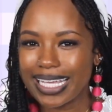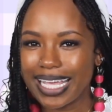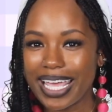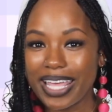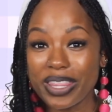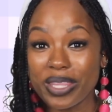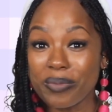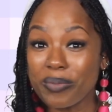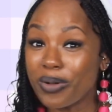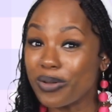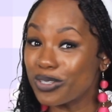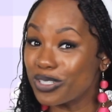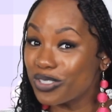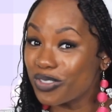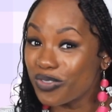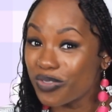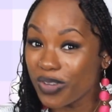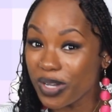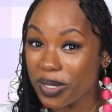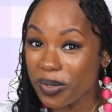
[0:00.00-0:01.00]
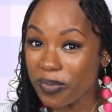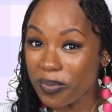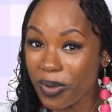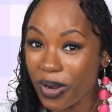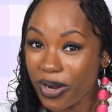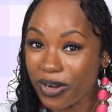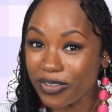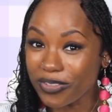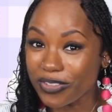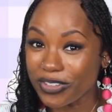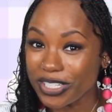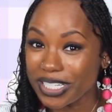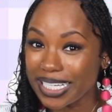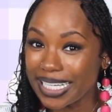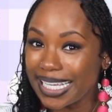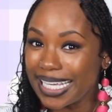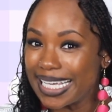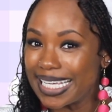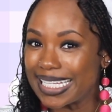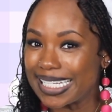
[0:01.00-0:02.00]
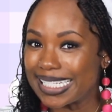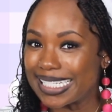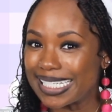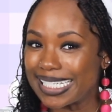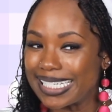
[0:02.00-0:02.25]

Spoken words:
and the most fun part for kids